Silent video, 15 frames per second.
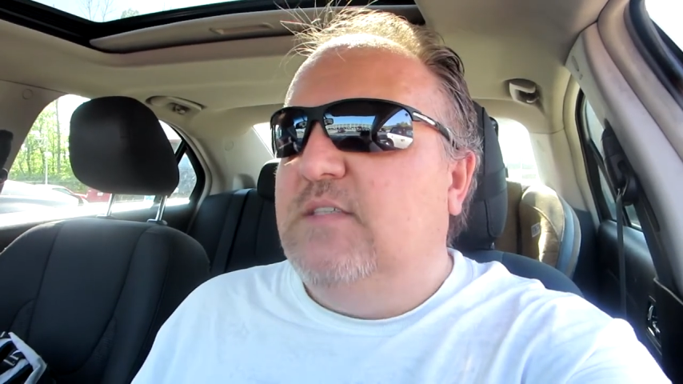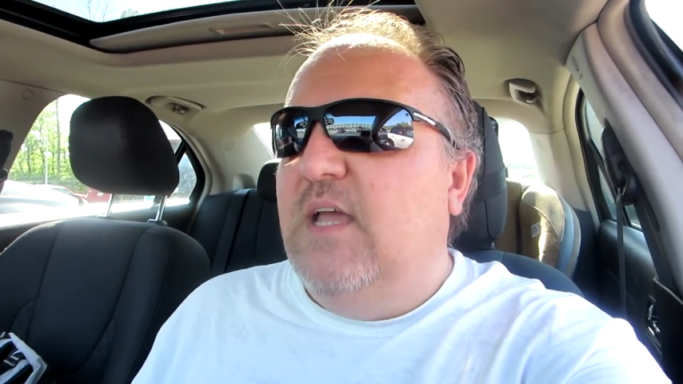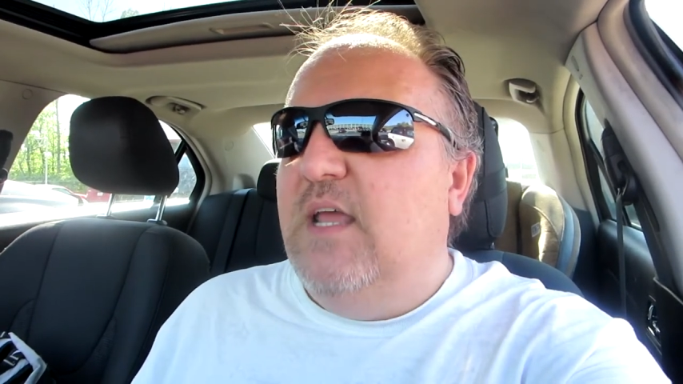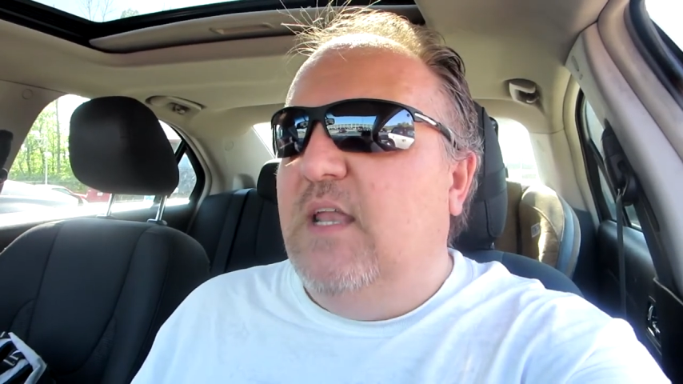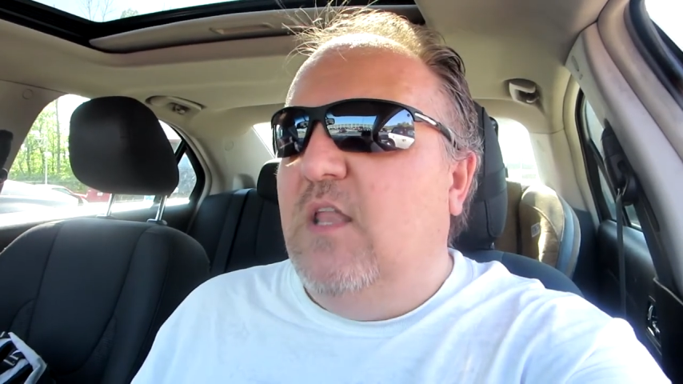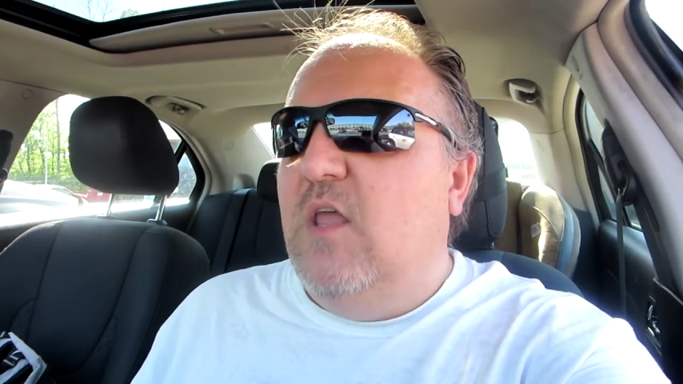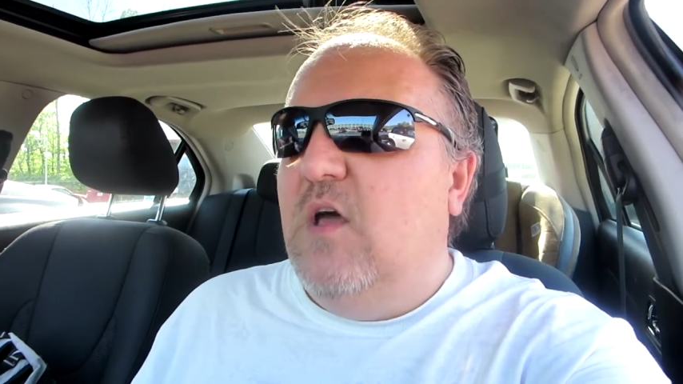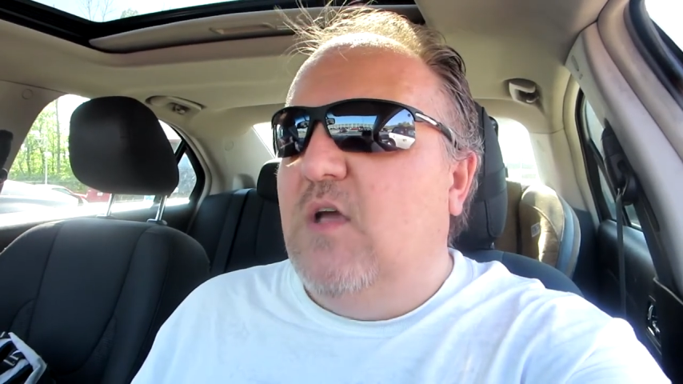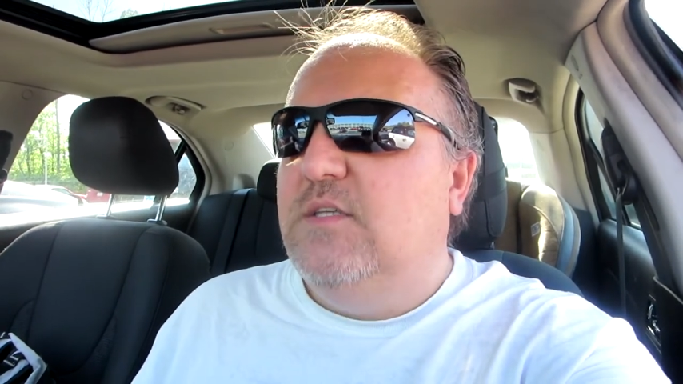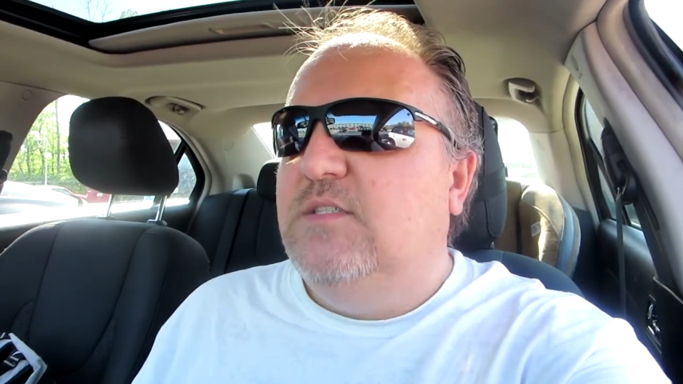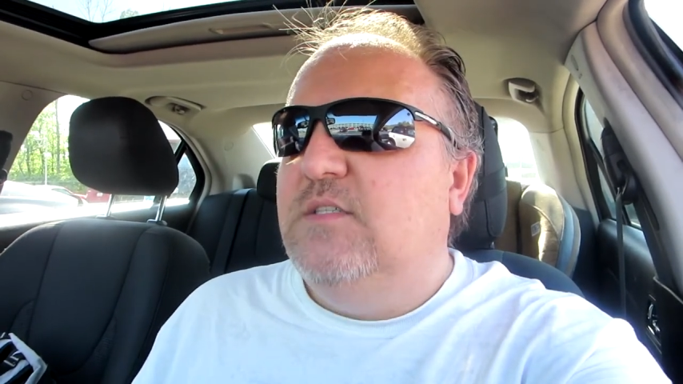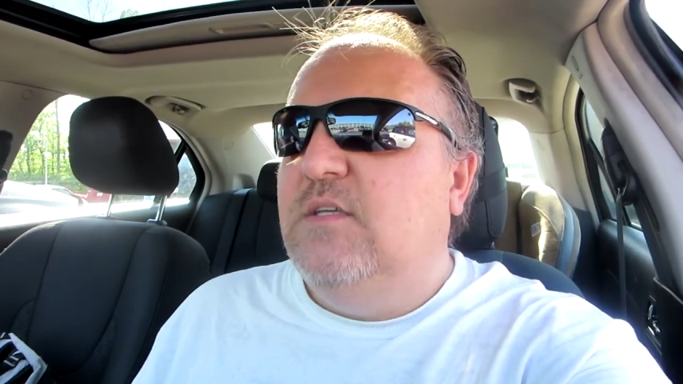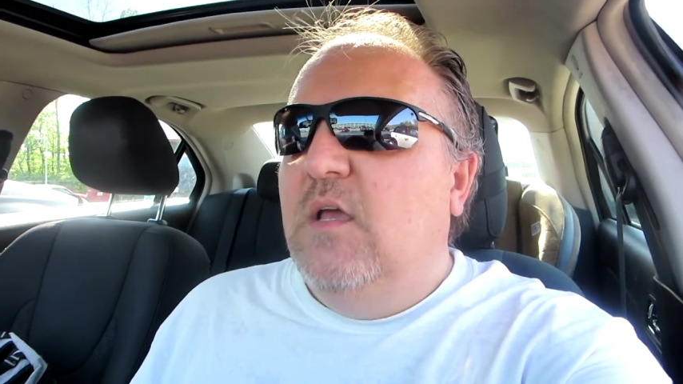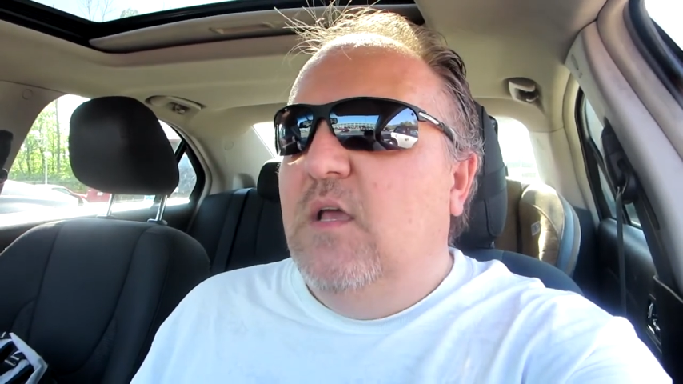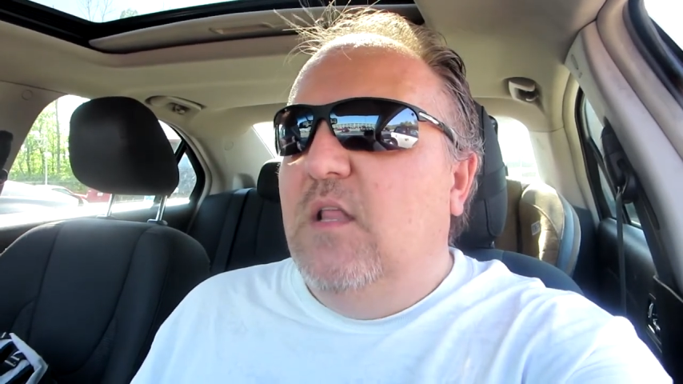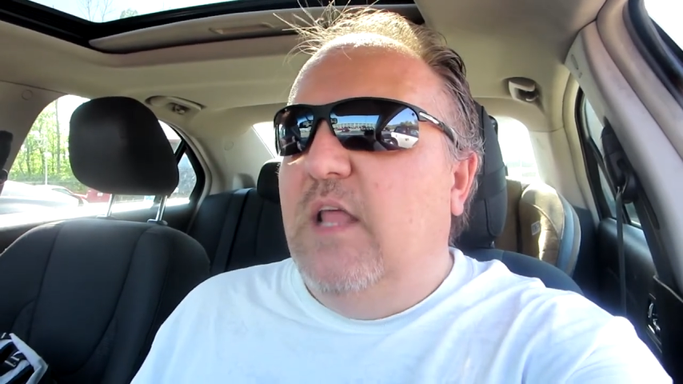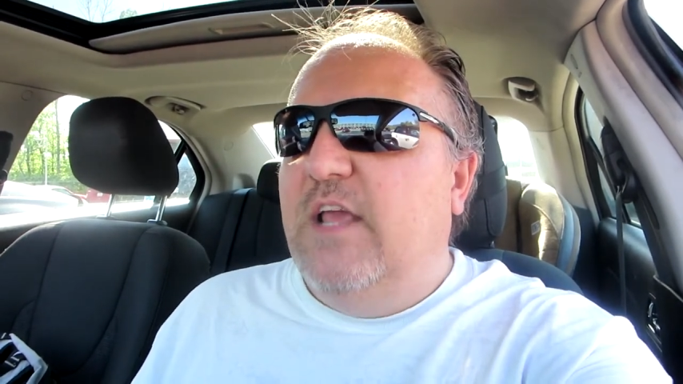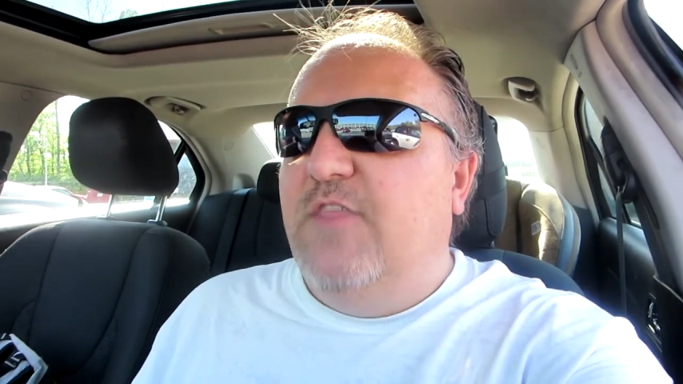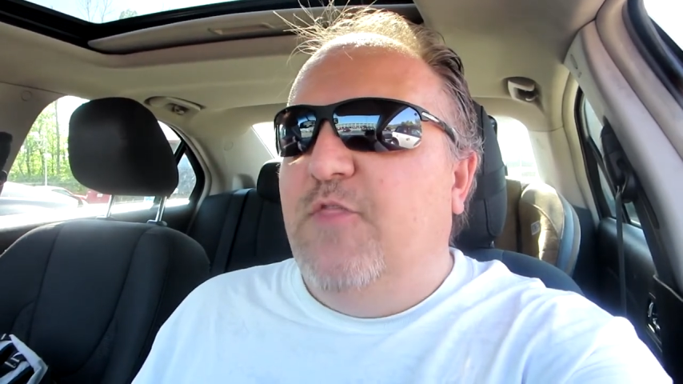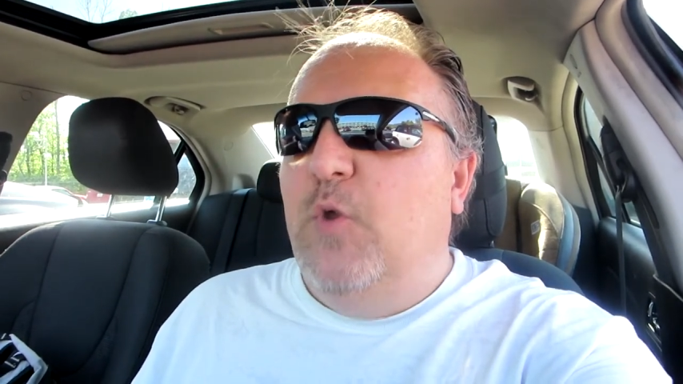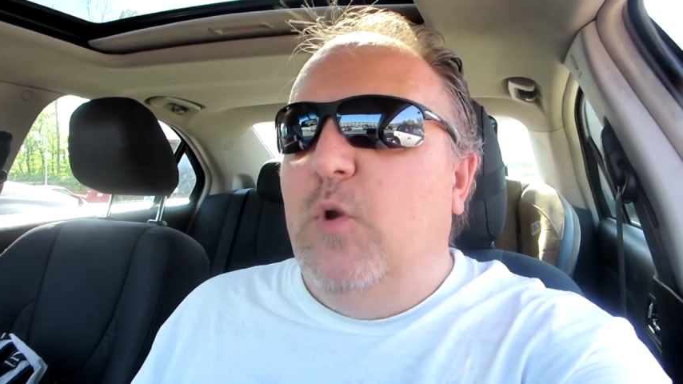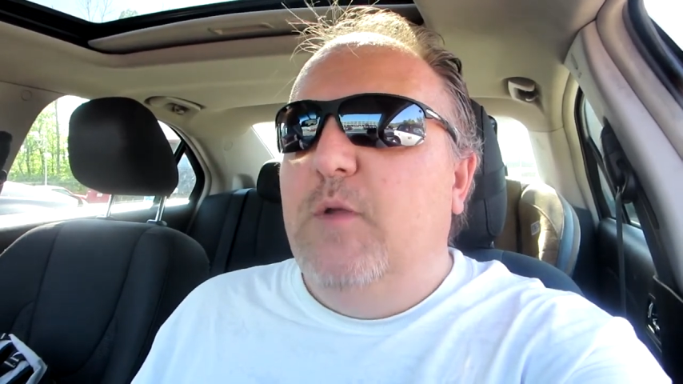I had lost like
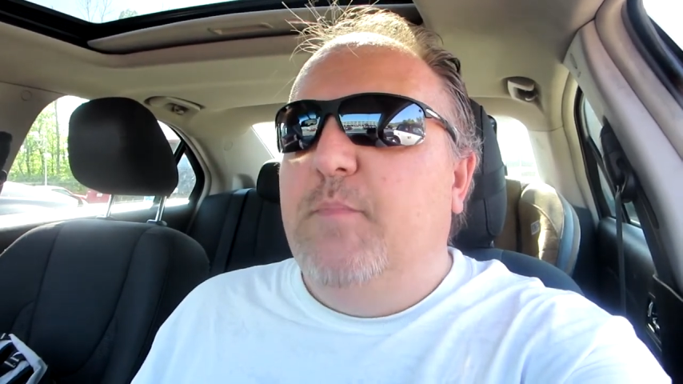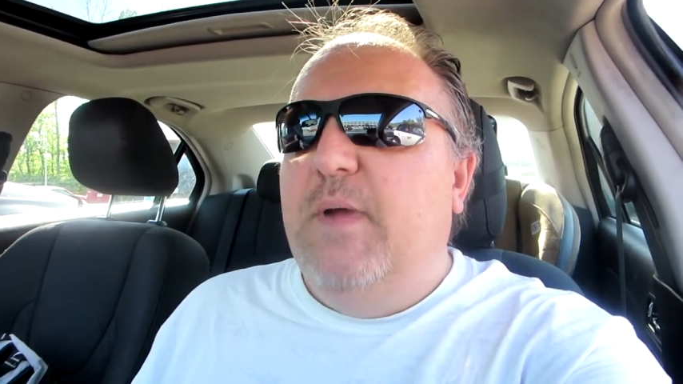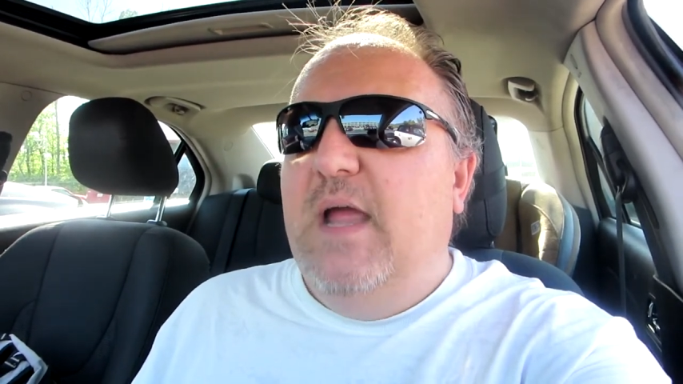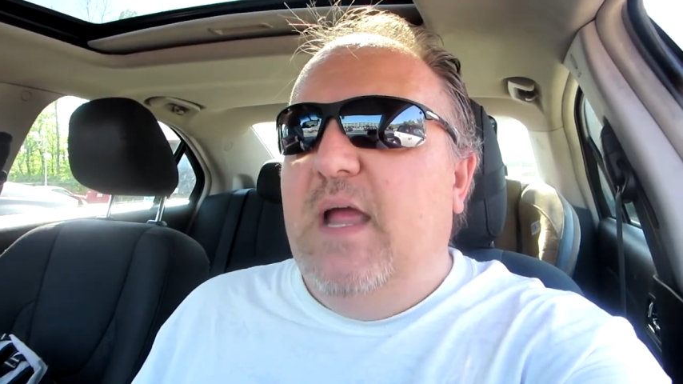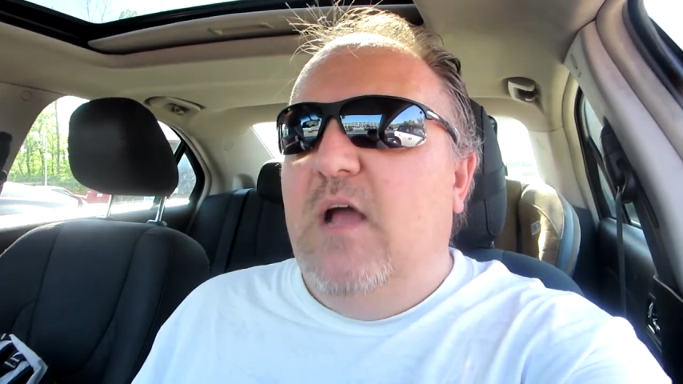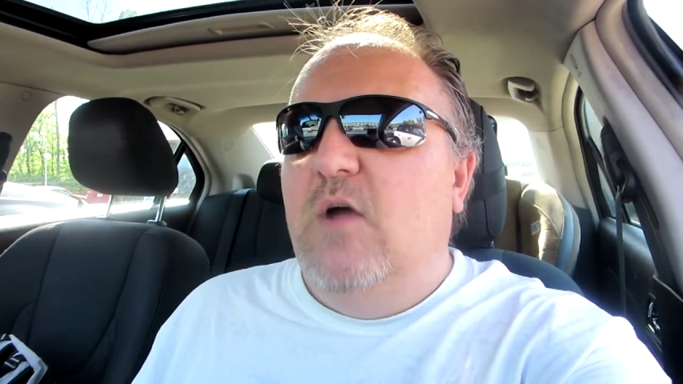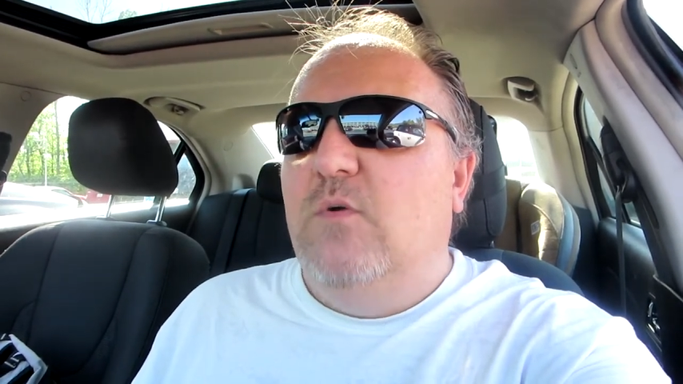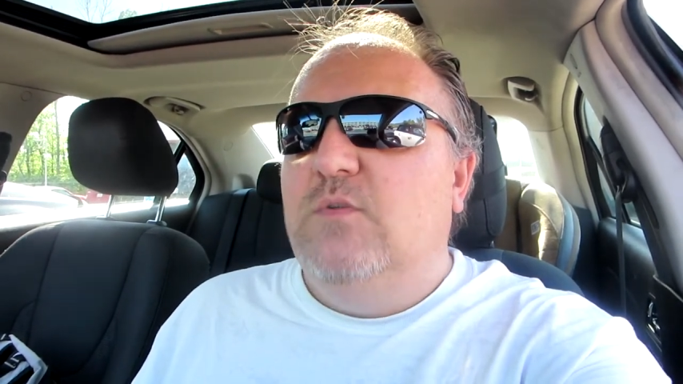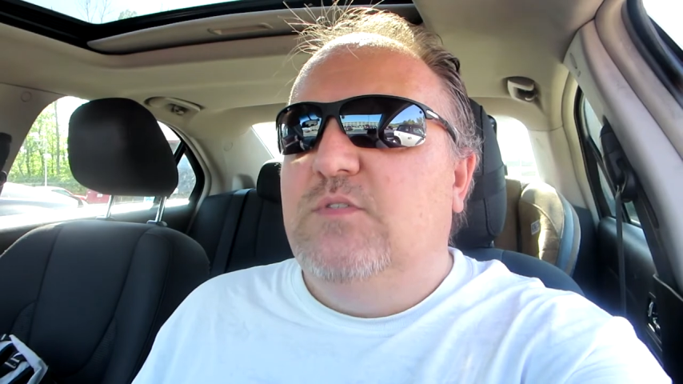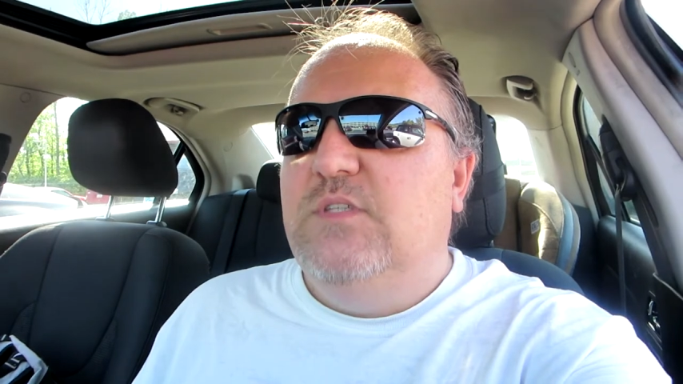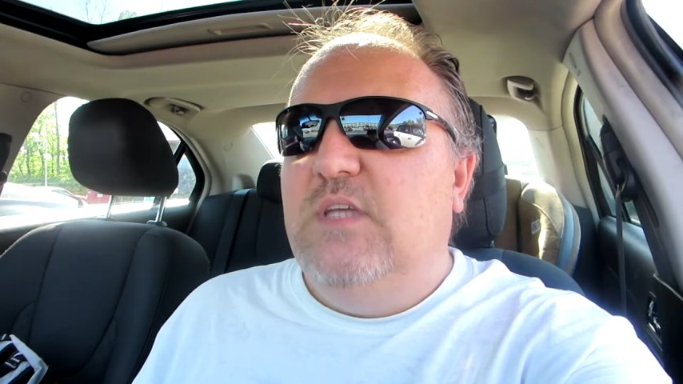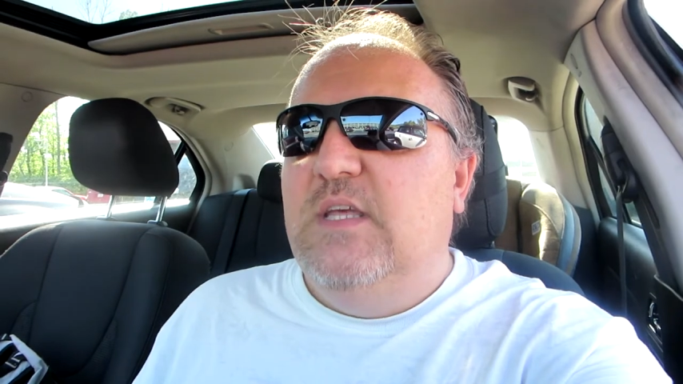thirty pounds,